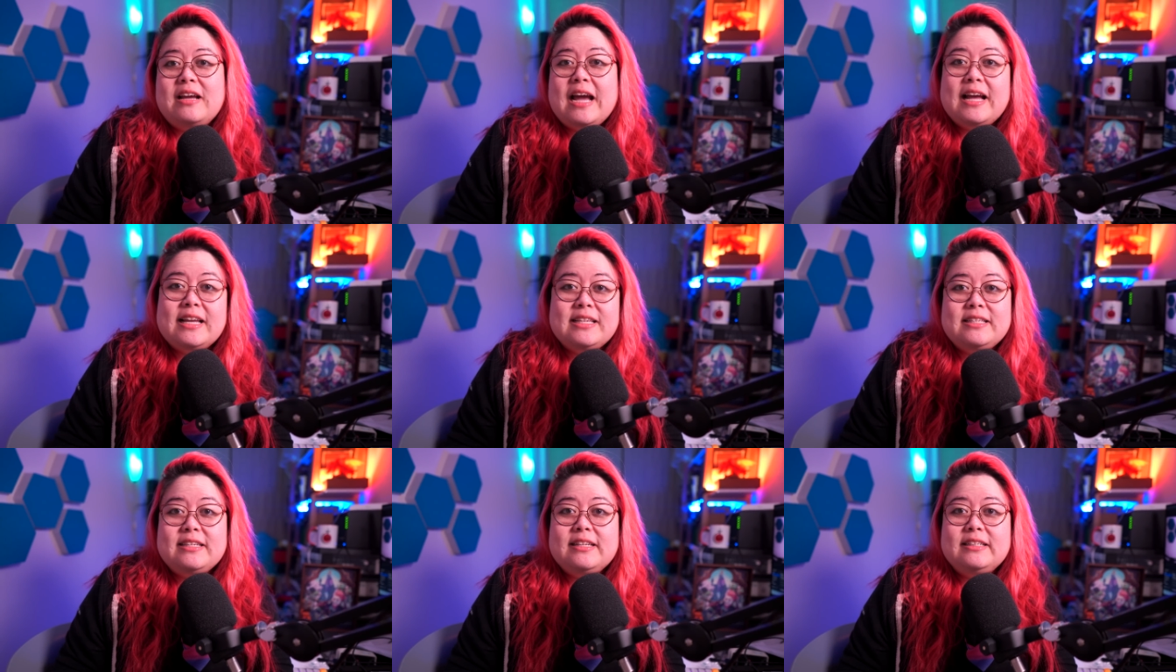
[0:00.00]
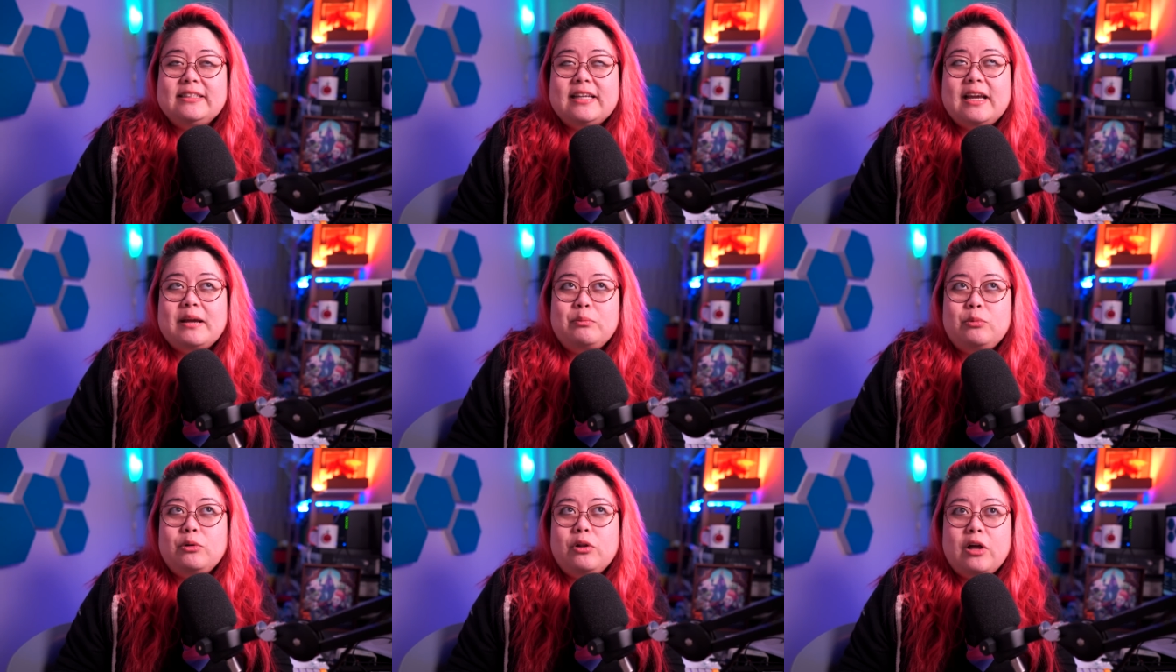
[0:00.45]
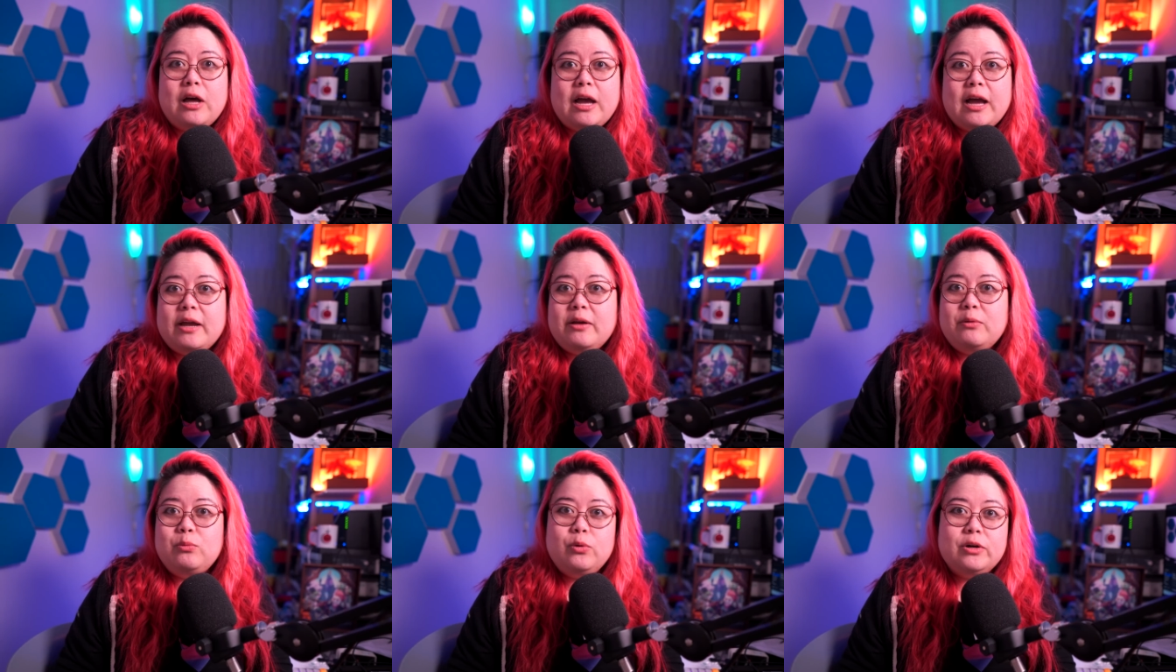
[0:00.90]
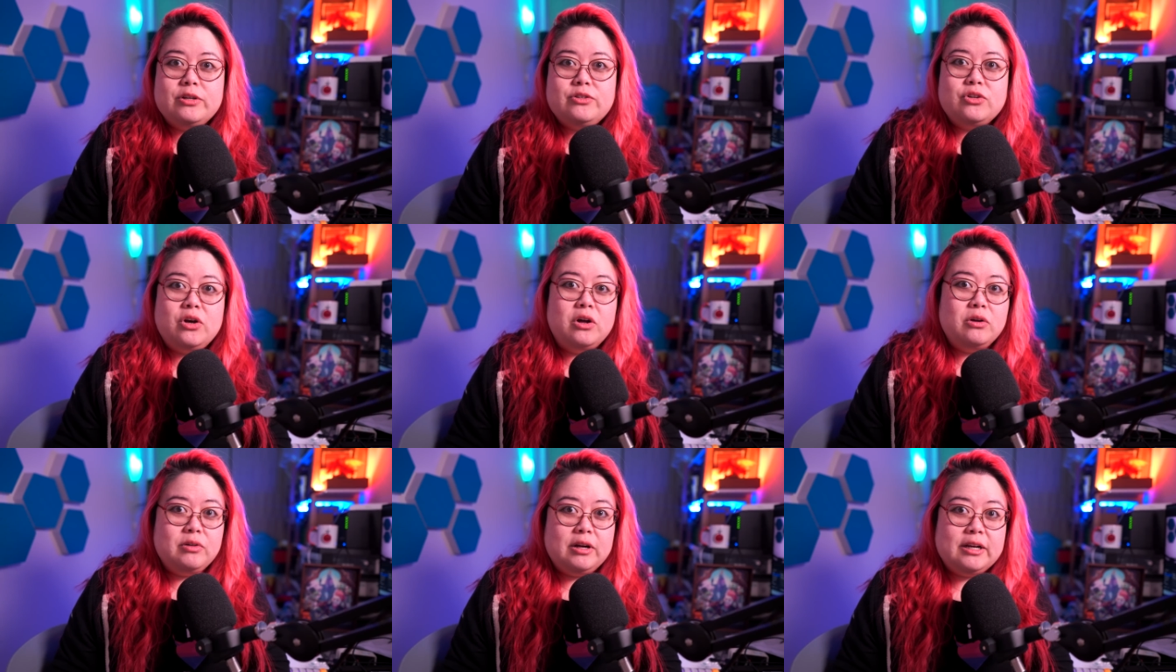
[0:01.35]
As an example, I was
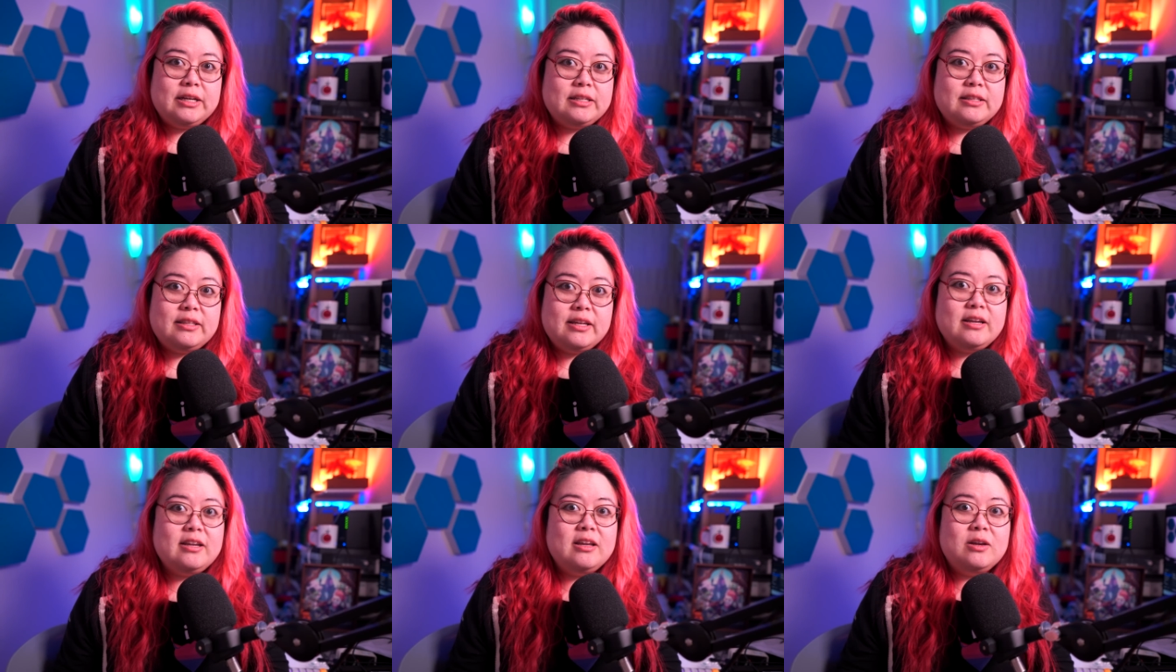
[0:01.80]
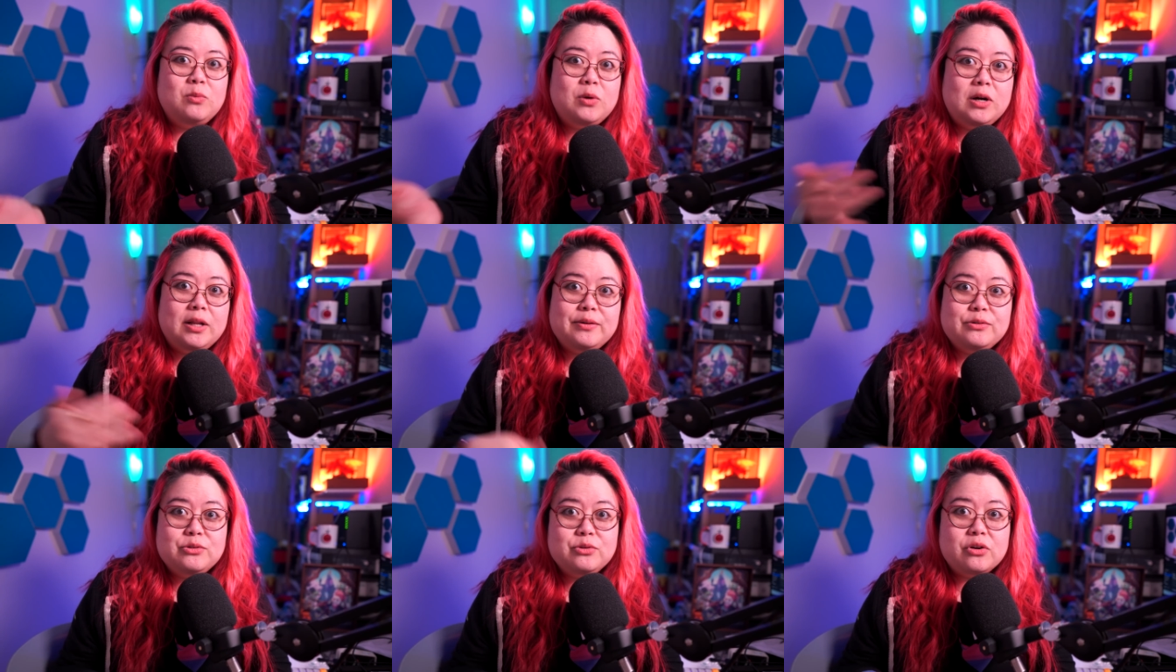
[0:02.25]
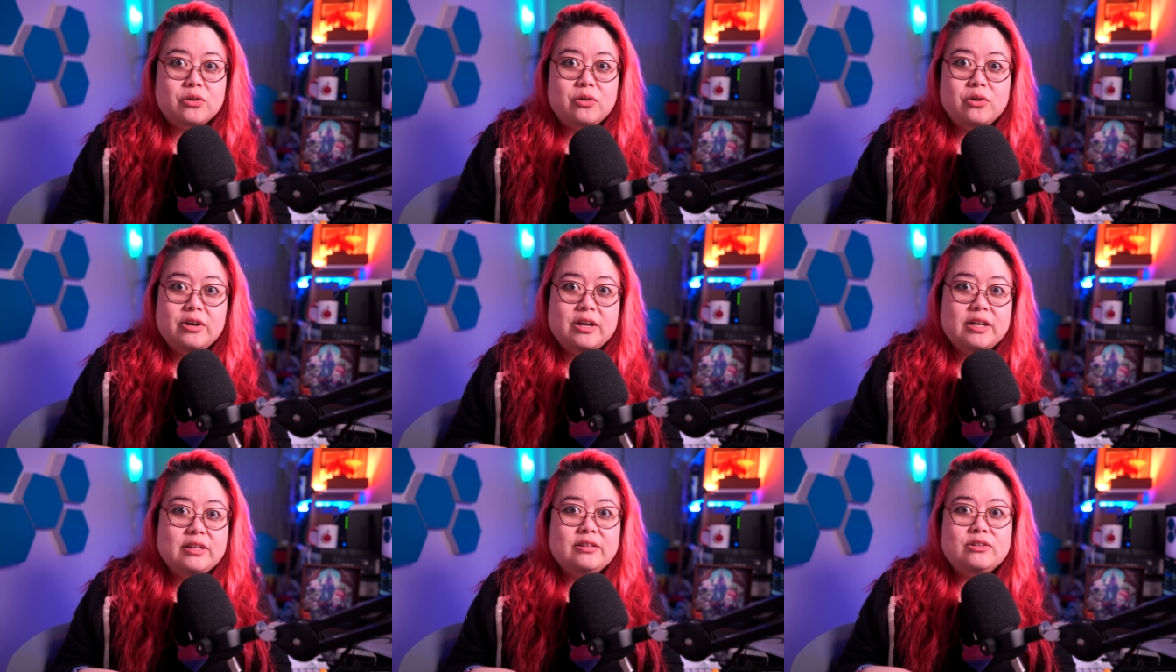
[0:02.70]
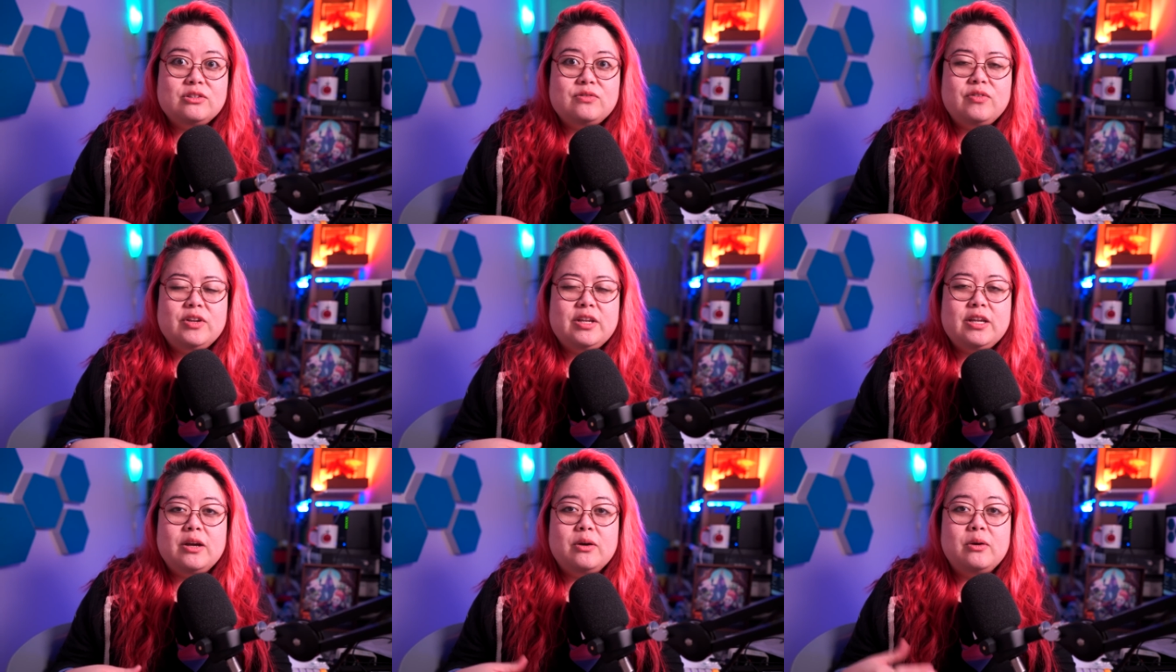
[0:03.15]
already thinking while I was recording this
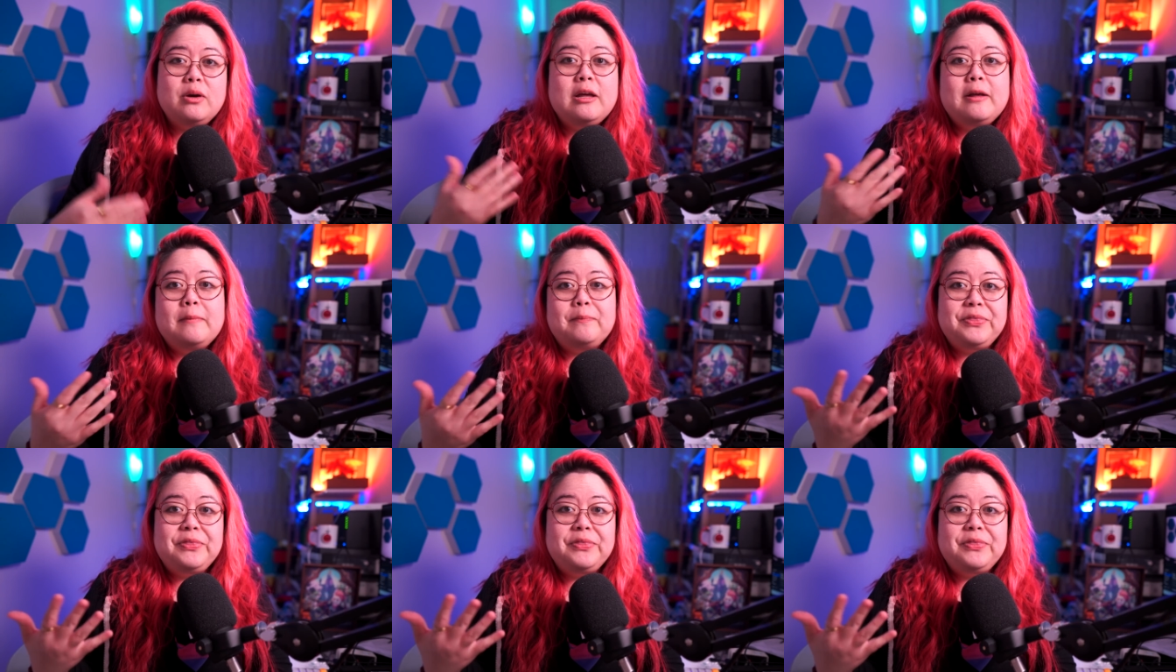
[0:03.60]
video